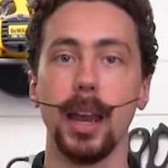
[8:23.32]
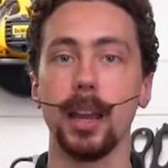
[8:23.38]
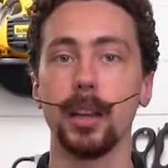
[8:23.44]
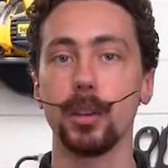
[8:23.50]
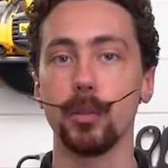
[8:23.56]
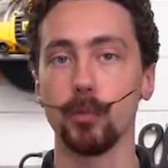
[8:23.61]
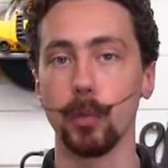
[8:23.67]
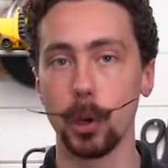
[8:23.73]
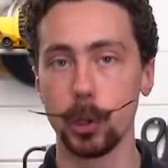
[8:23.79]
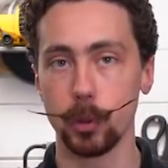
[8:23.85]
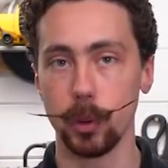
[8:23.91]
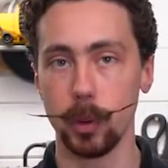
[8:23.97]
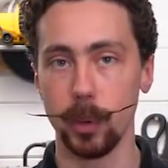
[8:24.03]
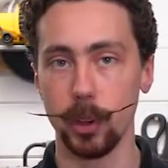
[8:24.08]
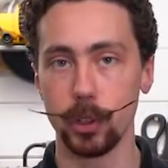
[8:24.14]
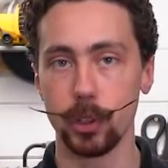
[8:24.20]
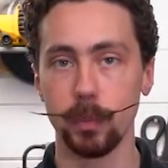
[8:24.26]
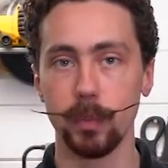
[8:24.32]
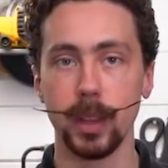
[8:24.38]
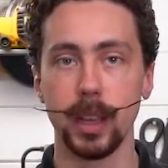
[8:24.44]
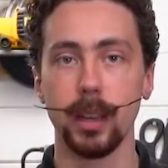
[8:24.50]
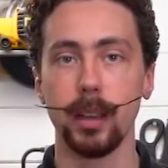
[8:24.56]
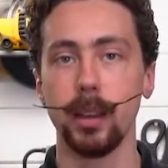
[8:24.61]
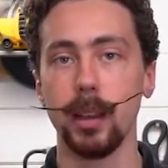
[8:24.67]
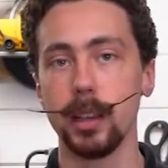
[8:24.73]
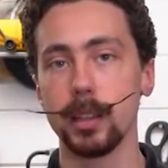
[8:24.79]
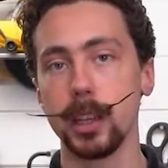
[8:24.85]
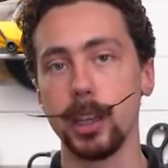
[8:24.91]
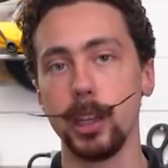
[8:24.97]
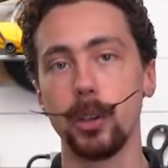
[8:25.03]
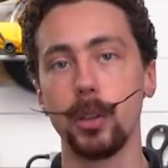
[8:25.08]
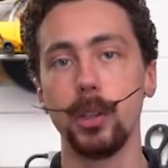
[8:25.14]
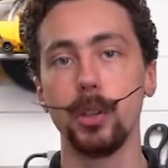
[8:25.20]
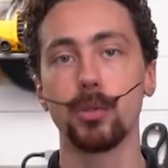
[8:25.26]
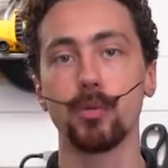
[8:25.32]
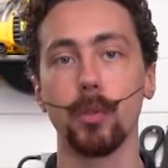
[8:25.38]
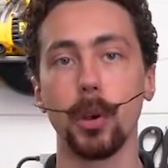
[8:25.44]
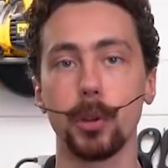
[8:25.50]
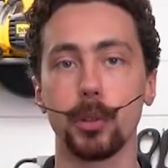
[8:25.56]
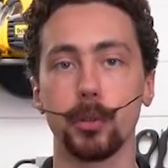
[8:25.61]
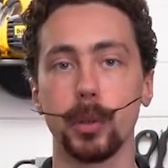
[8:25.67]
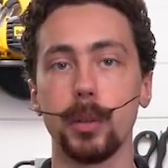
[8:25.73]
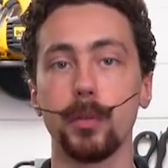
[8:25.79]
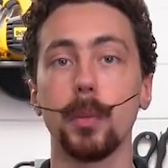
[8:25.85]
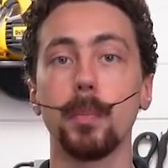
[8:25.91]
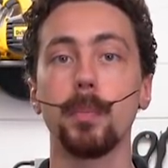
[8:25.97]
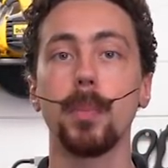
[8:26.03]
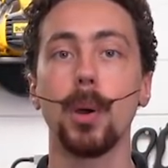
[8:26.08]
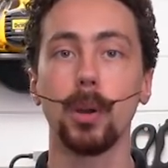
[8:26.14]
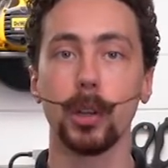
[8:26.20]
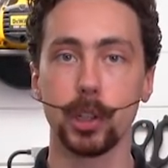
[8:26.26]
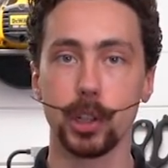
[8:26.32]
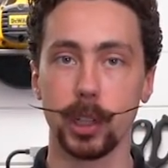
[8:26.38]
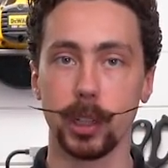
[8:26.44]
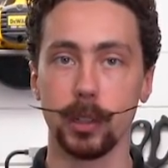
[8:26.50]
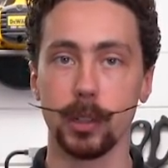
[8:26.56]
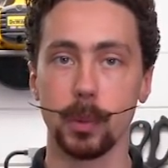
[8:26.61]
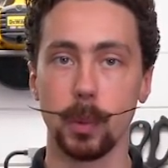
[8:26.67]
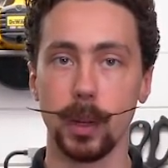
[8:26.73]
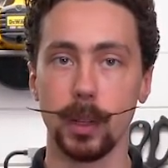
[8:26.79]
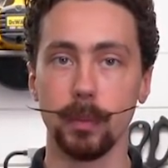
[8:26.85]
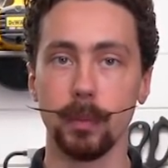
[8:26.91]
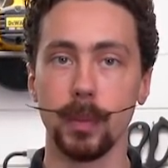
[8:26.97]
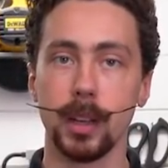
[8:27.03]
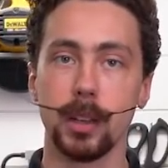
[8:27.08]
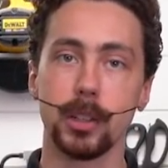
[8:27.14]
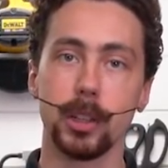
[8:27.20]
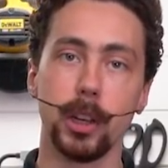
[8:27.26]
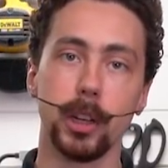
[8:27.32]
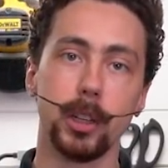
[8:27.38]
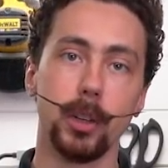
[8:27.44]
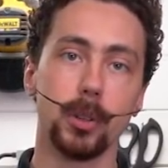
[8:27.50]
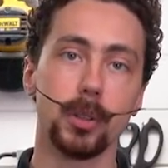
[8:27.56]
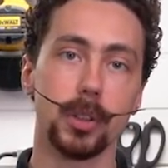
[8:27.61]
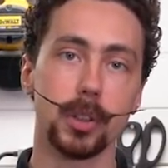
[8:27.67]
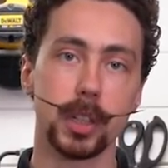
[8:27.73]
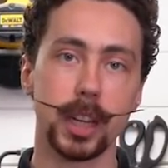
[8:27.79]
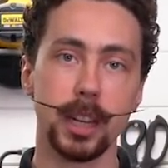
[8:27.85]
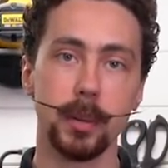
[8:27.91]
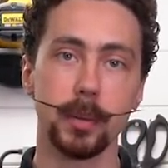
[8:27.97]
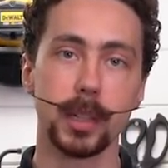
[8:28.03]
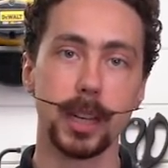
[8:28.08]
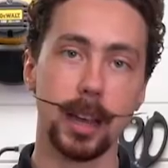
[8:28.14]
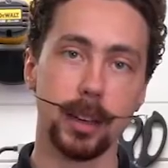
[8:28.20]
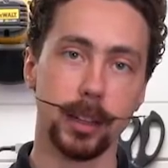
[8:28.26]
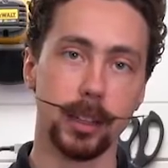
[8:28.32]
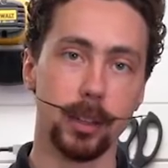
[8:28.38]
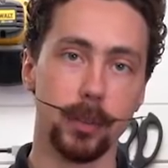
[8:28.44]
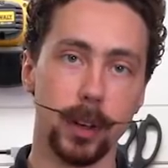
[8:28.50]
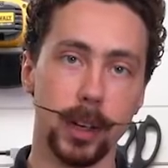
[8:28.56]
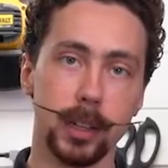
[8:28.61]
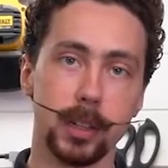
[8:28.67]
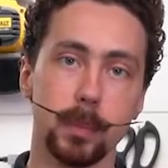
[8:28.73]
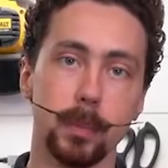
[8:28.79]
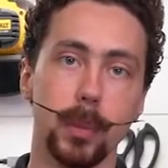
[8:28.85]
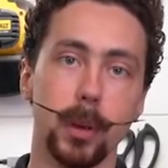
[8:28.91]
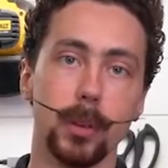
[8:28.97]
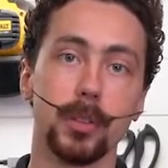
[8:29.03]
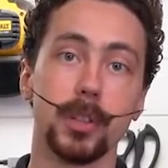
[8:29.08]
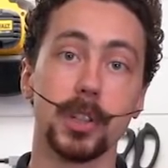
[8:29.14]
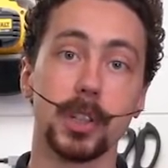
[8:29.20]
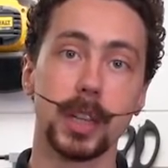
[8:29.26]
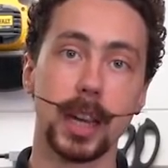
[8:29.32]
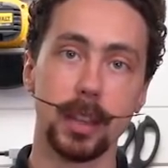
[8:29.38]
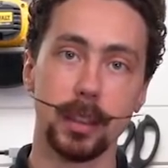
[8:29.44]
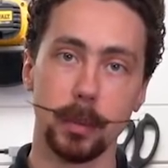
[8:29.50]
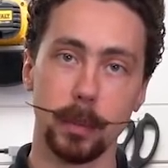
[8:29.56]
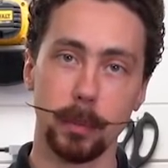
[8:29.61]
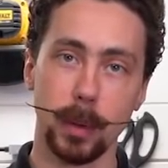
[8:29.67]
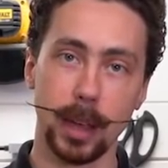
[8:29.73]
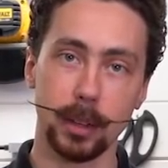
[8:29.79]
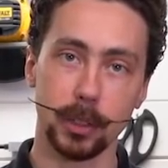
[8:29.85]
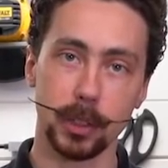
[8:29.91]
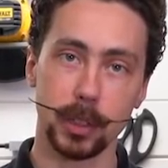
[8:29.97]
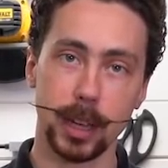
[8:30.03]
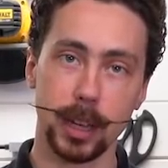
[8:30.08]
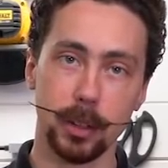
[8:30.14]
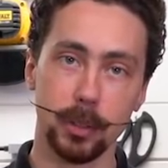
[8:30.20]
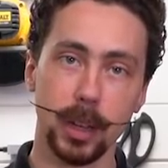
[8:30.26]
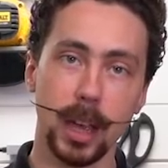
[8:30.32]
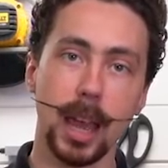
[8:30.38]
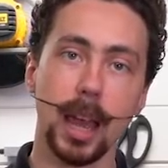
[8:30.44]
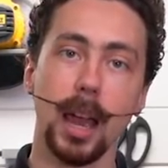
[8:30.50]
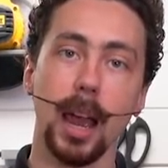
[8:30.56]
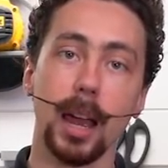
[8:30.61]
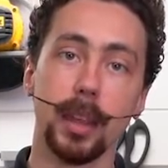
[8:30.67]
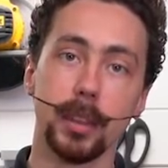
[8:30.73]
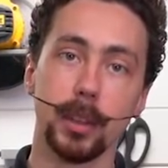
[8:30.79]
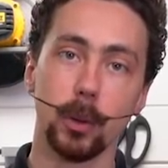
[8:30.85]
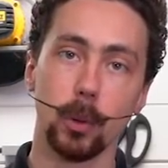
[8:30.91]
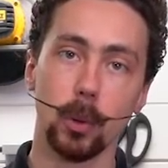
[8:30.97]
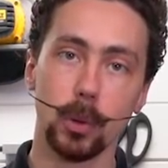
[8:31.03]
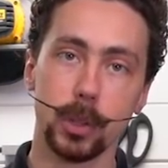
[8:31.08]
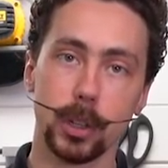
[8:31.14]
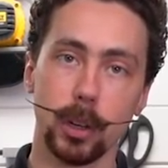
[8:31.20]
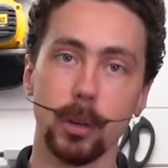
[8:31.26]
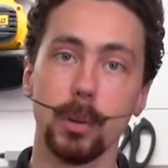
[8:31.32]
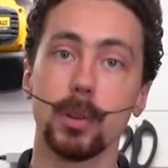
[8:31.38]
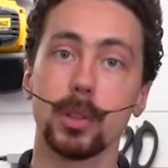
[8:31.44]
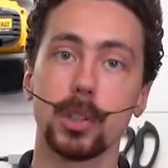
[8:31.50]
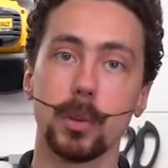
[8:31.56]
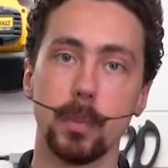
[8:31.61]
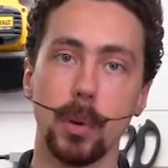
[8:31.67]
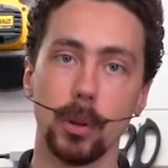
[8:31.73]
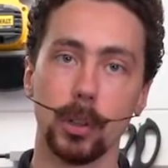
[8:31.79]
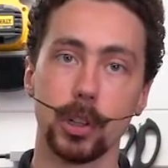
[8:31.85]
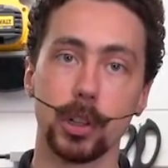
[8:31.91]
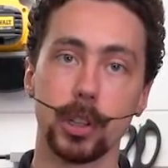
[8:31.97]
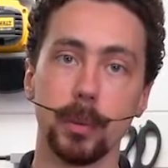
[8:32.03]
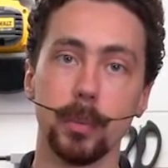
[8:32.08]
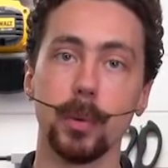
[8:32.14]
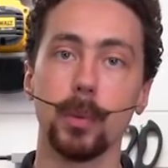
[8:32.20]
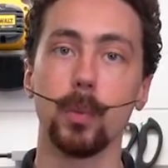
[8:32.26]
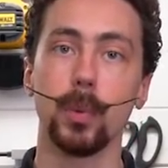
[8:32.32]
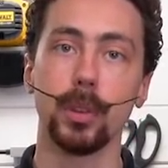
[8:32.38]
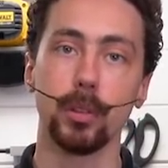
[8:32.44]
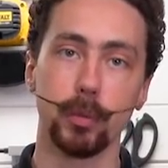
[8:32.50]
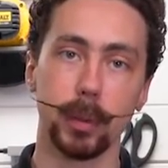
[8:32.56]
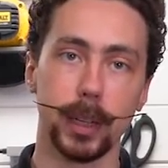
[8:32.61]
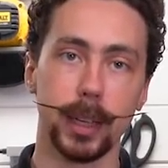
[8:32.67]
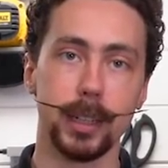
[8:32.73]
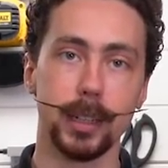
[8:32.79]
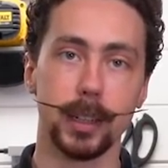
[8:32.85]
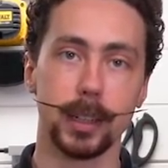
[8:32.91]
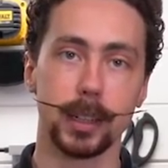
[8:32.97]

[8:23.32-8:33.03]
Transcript: and the rotary motion is that you can use rotary for polishing as well. So you can use the same sanding device both to sand the panels down and then also to polish them with the related